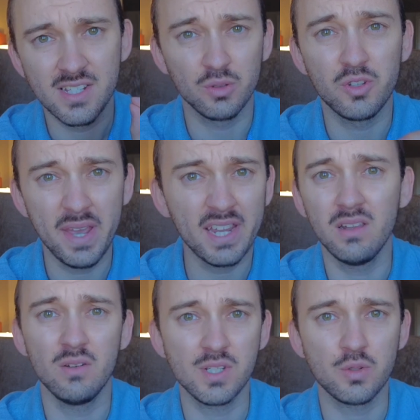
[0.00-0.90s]
So to make a
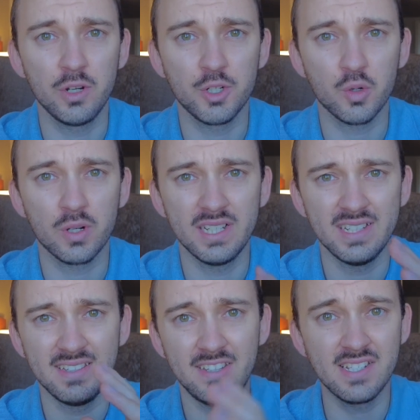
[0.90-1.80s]
long story short,
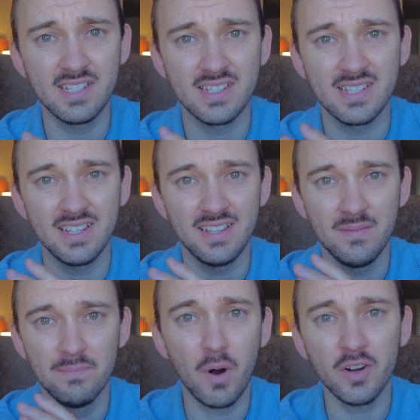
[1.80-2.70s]
this is
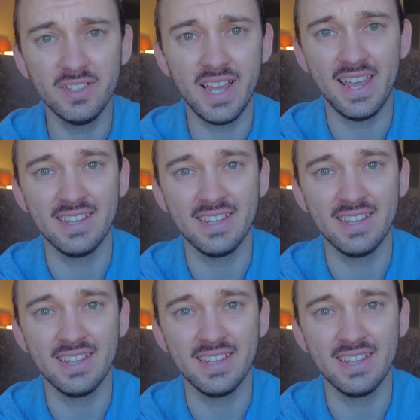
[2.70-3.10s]
modern day